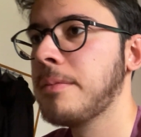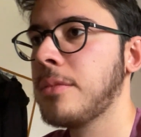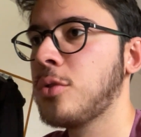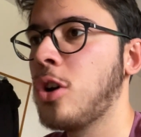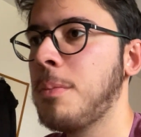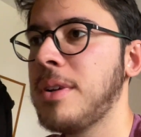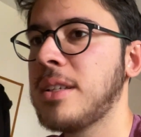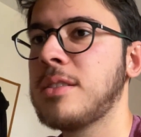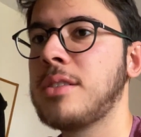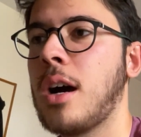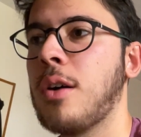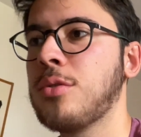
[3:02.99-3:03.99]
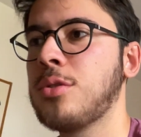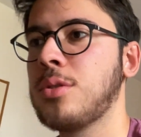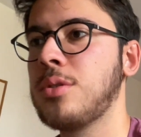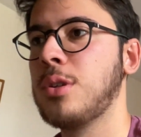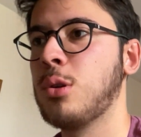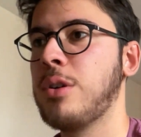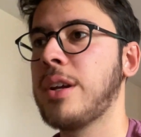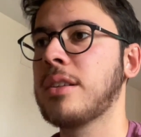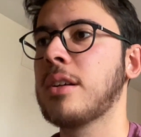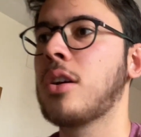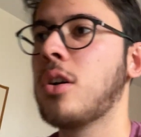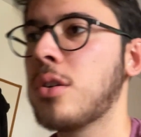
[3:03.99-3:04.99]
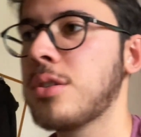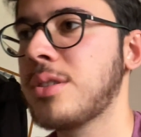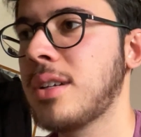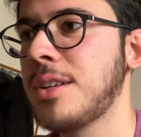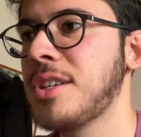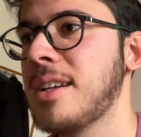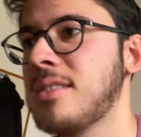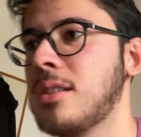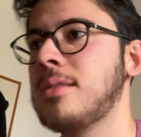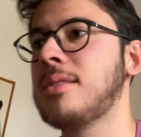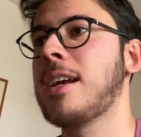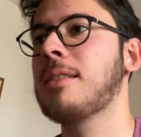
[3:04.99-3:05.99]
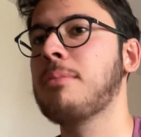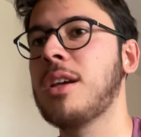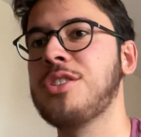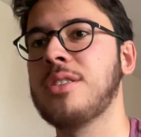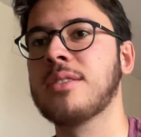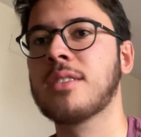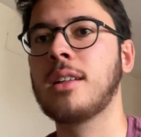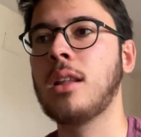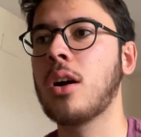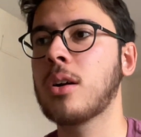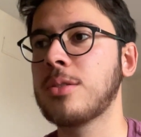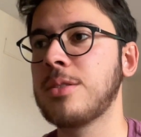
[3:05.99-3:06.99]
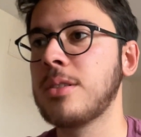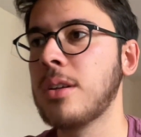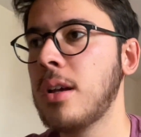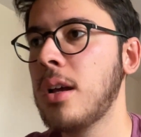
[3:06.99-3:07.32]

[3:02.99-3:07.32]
topics taught during the course, such as the state machines, clocks,